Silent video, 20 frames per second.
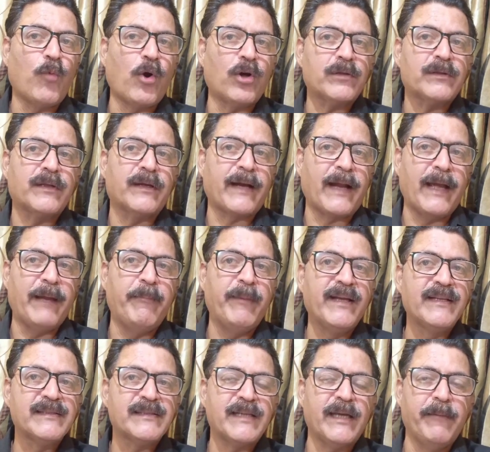what the
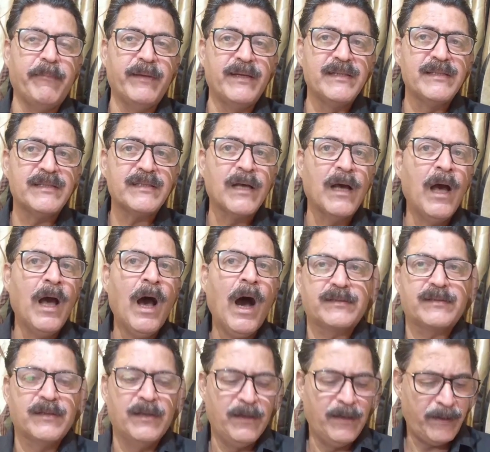rhyming scheme is,
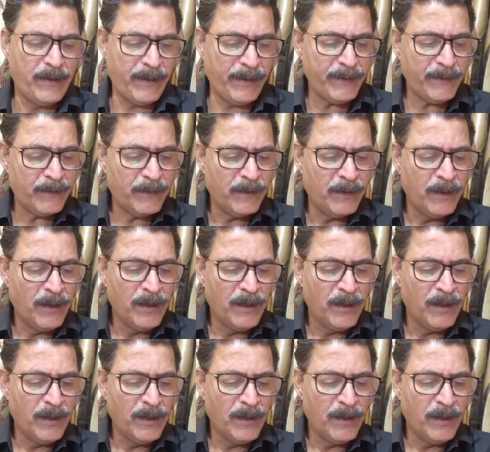right?